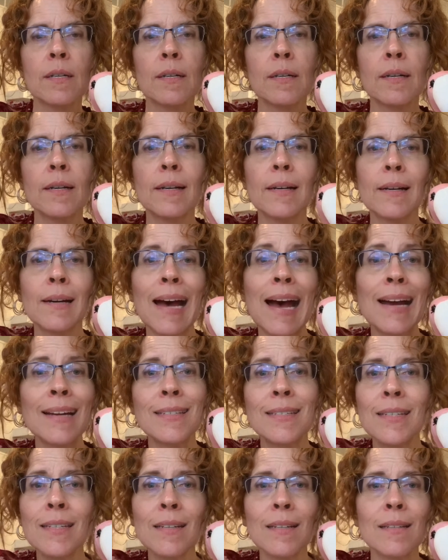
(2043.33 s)

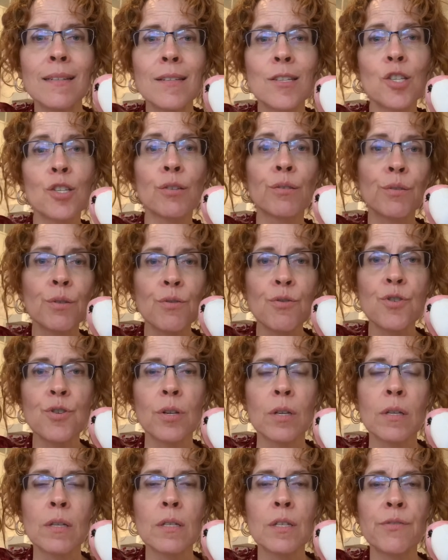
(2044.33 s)
ideas,
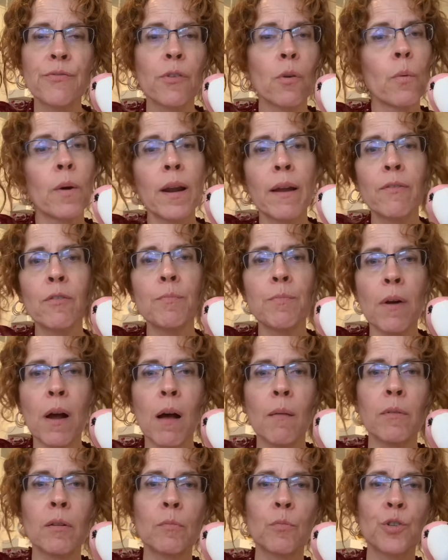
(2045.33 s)
solutions for whatever
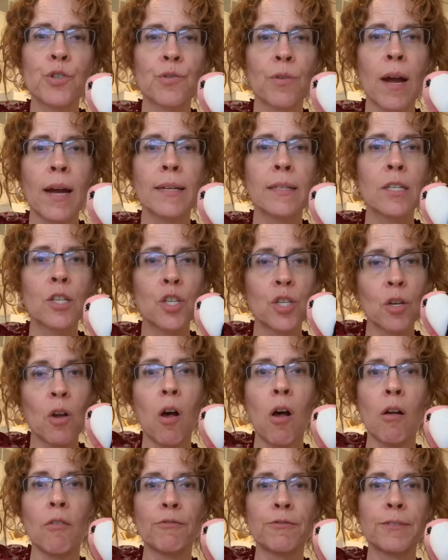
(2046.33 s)
problem we're trying to
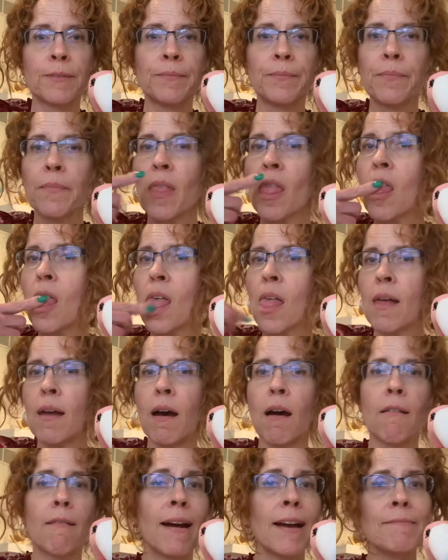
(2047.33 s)
solve.
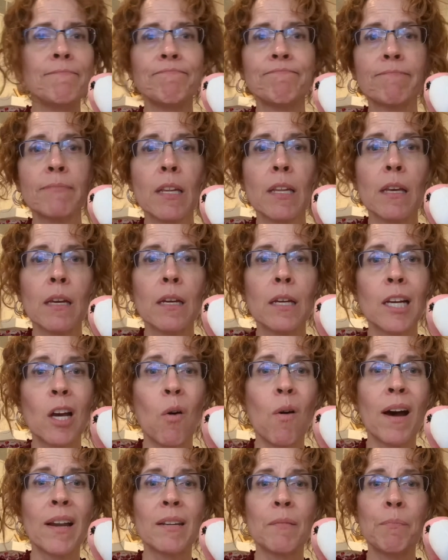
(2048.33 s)
All right, go
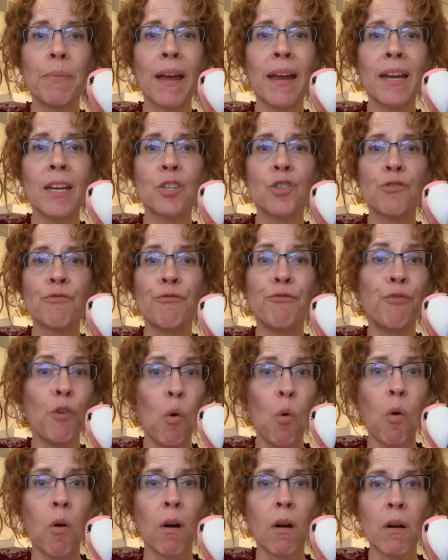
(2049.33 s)
on to page
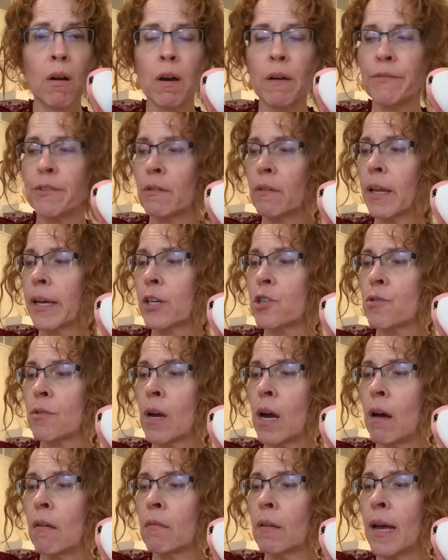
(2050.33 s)
4 of your lecture
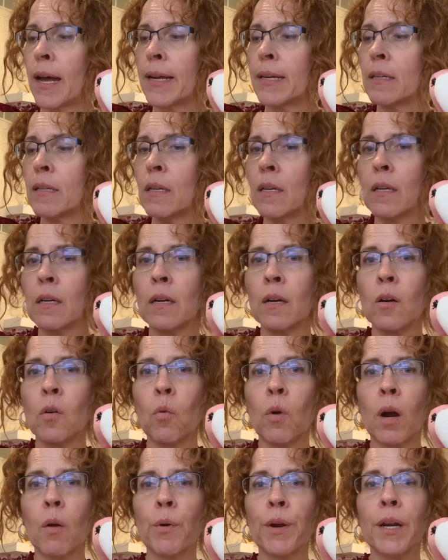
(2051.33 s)
outline,
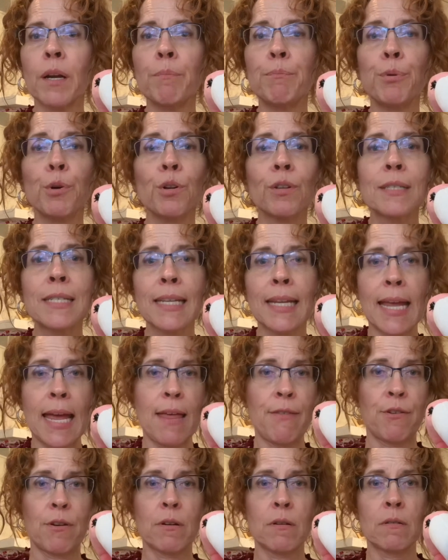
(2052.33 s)
where we're going to pull
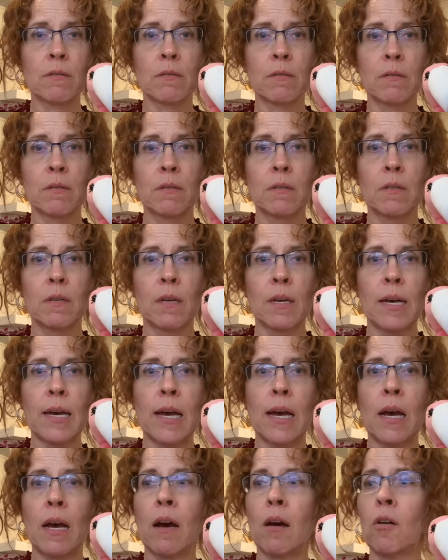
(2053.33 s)
together
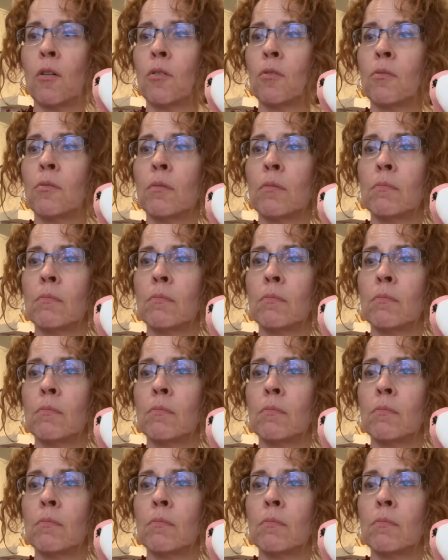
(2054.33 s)
how